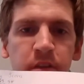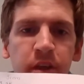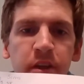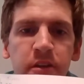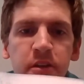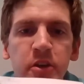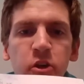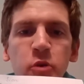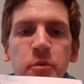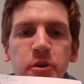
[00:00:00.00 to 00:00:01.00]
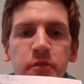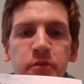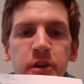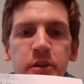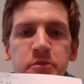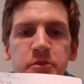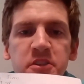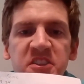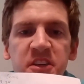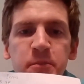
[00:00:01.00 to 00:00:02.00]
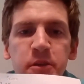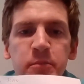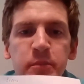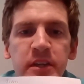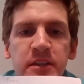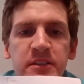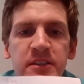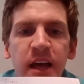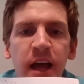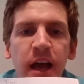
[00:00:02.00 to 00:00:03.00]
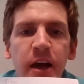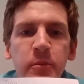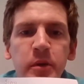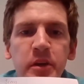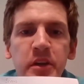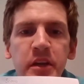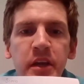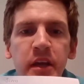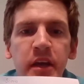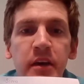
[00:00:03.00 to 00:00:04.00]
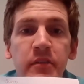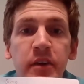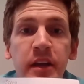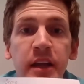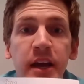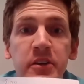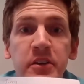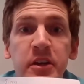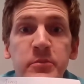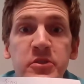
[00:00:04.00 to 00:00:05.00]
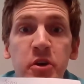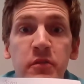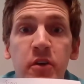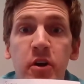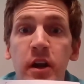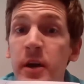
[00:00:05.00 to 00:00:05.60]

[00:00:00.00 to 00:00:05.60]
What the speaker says: Then cumulative frequency simply means how many have I counted up so far?